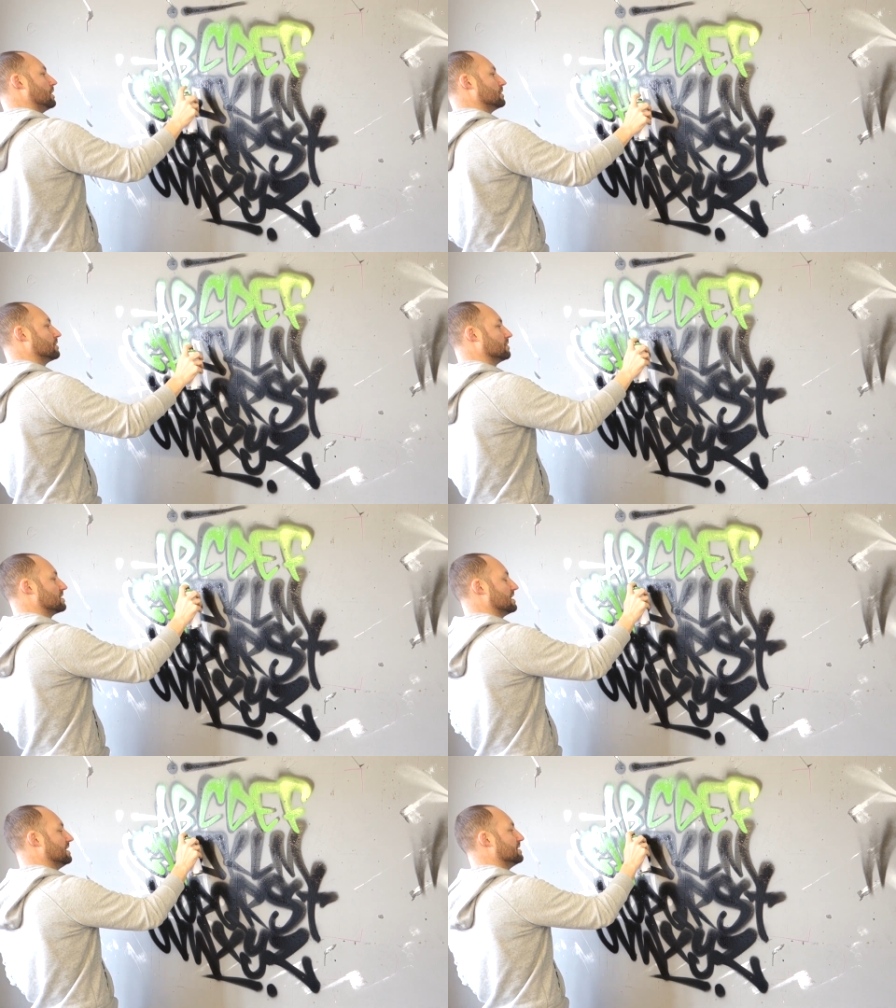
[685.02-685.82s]
It's
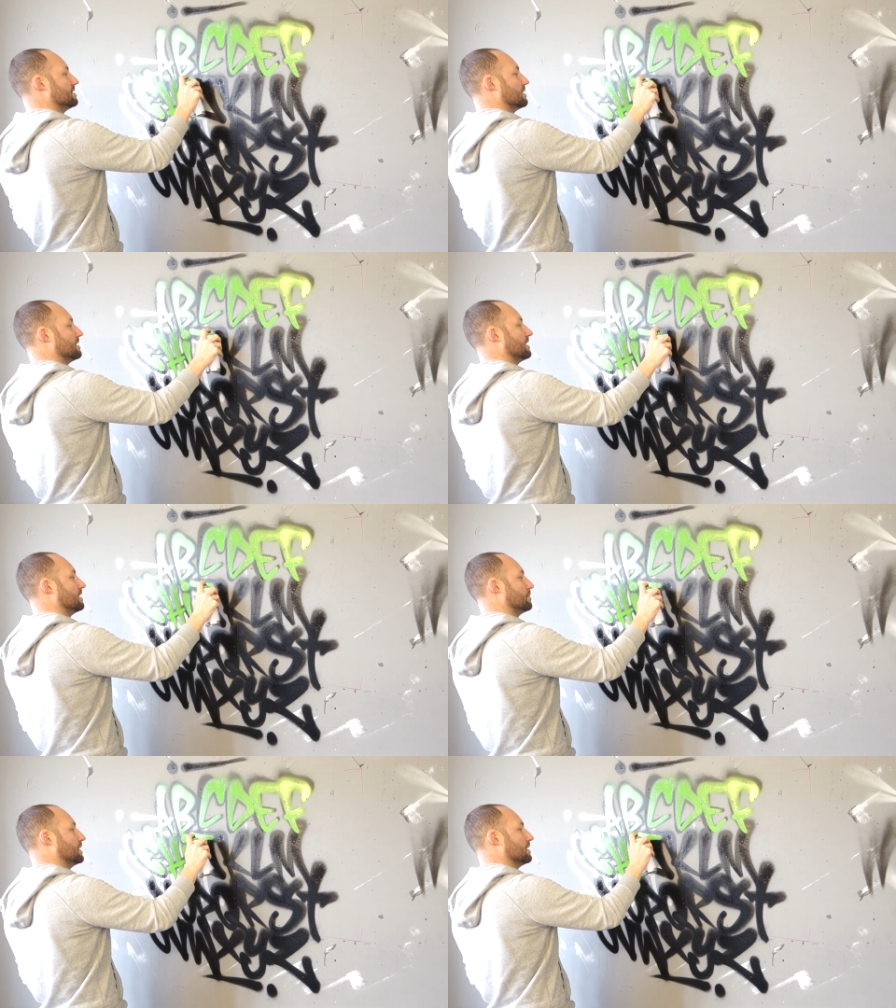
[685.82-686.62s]
obviously easier
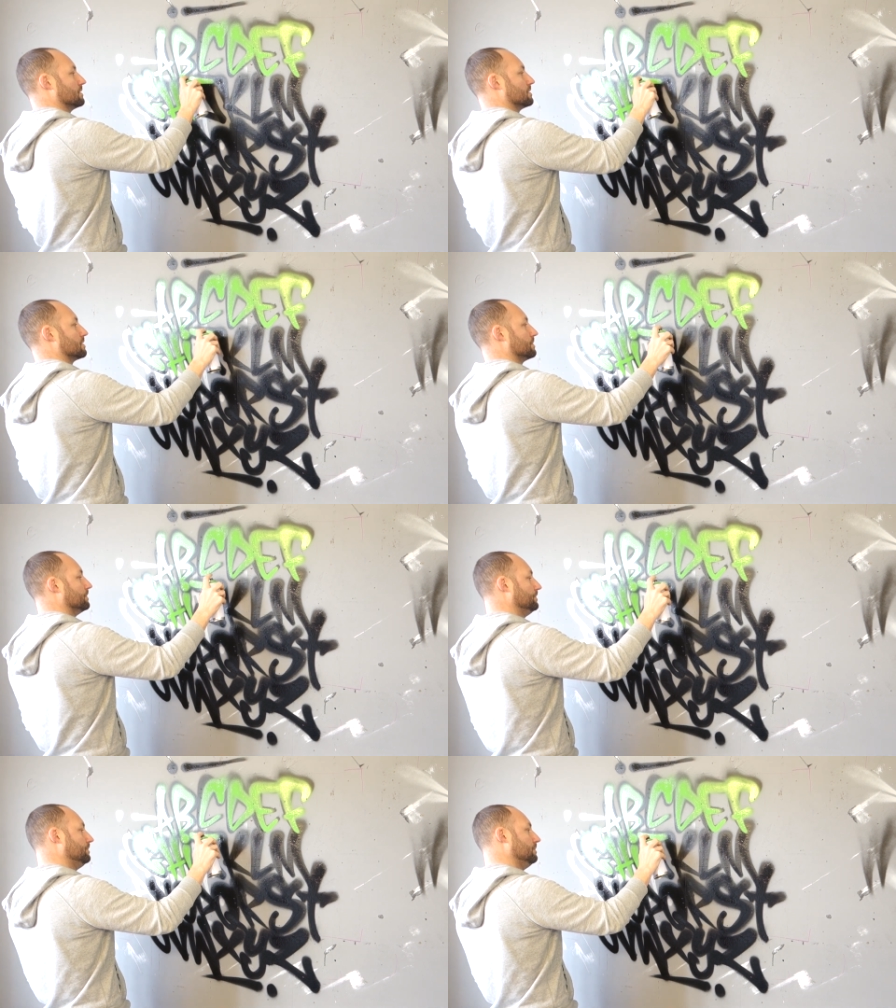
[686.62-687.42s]
there because
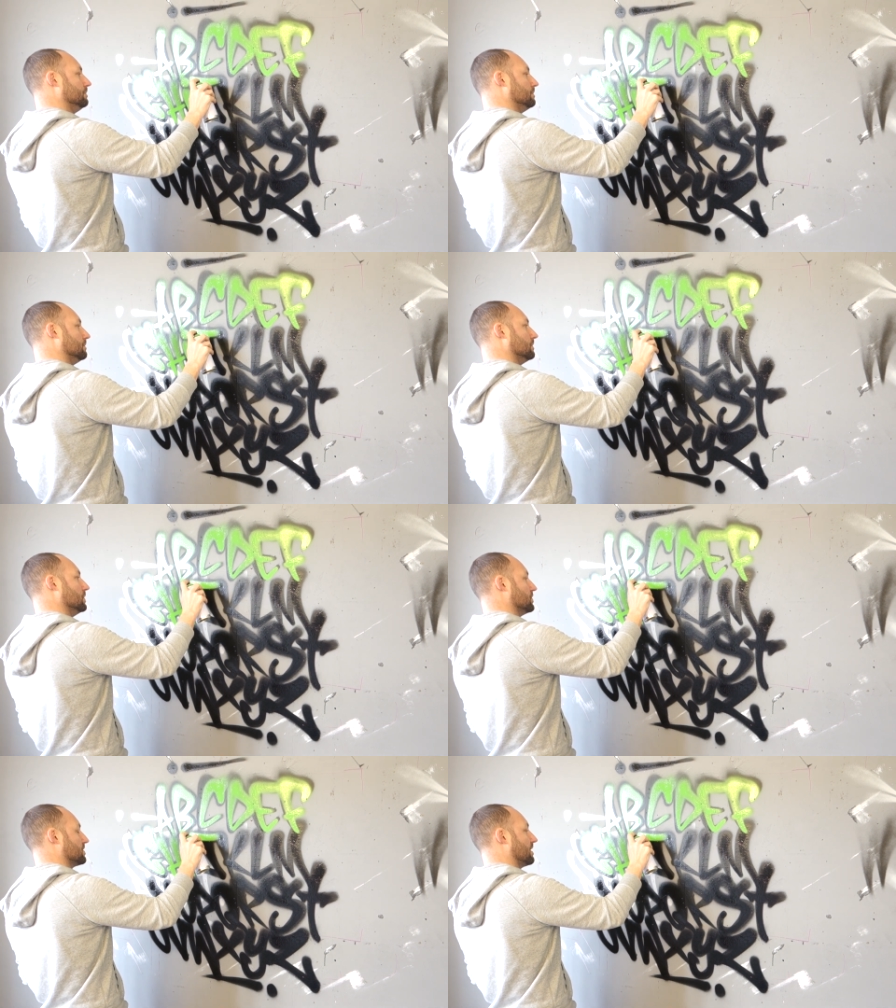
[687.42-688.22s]

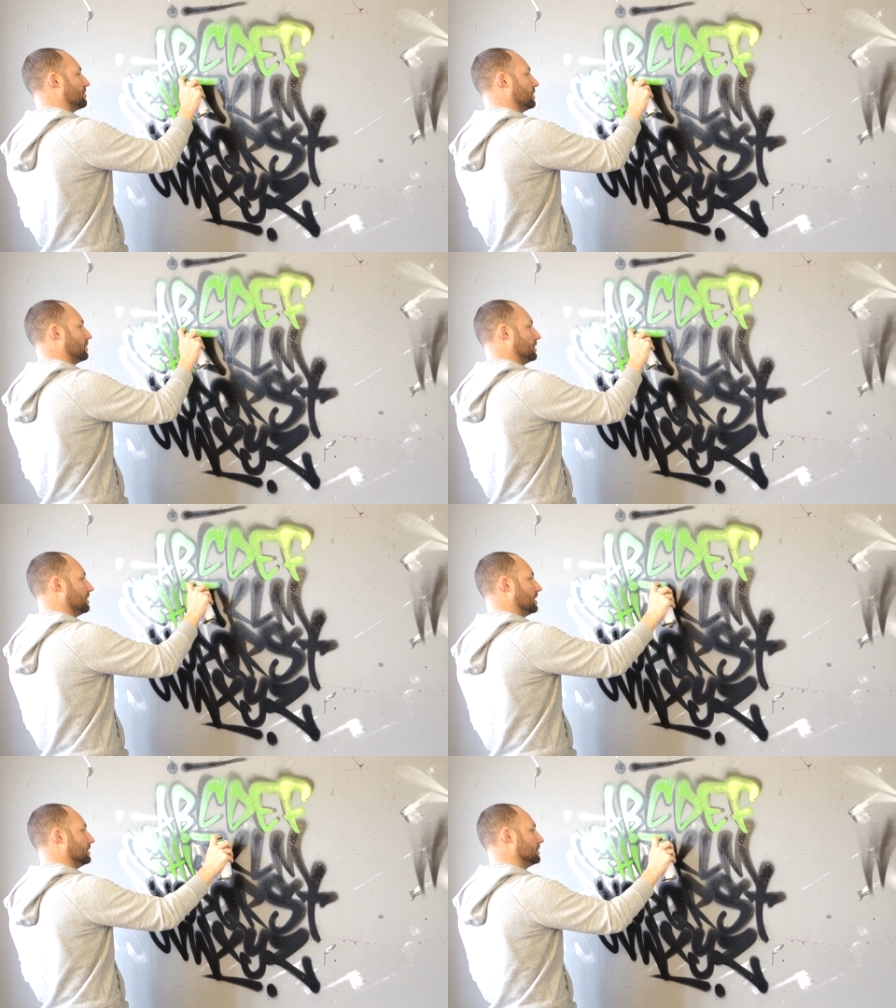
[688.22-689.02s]
just covering what you've
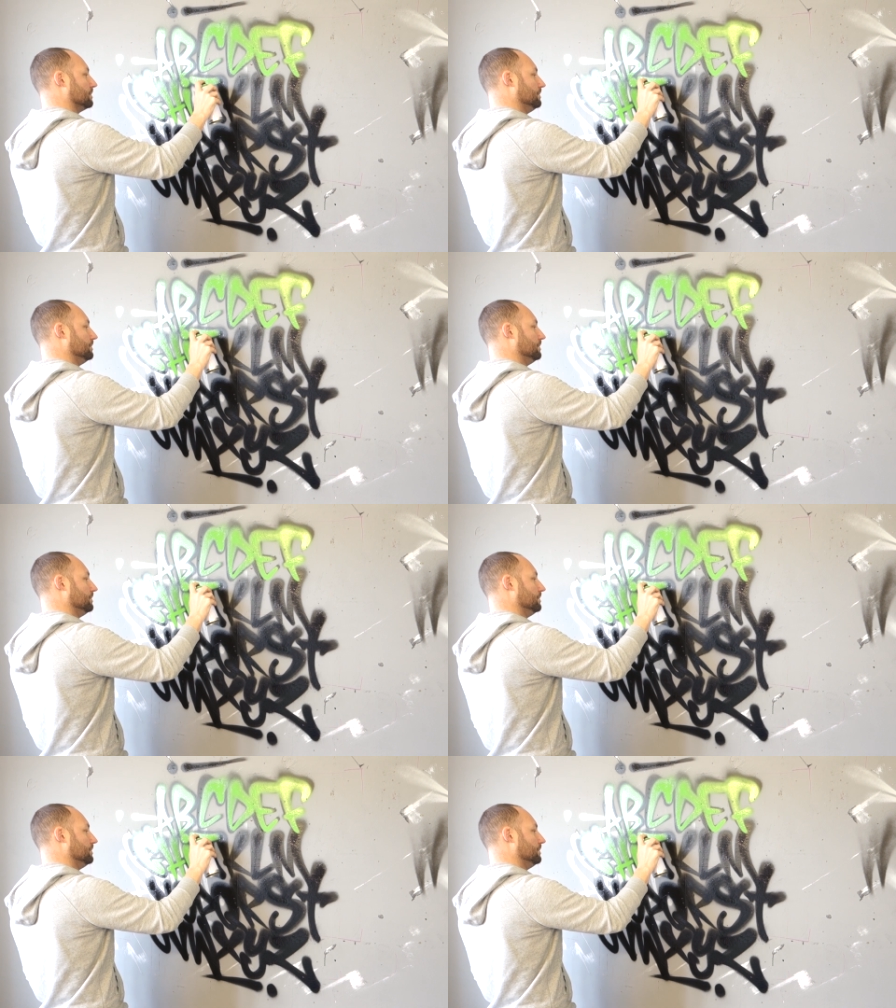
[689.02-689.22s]
done.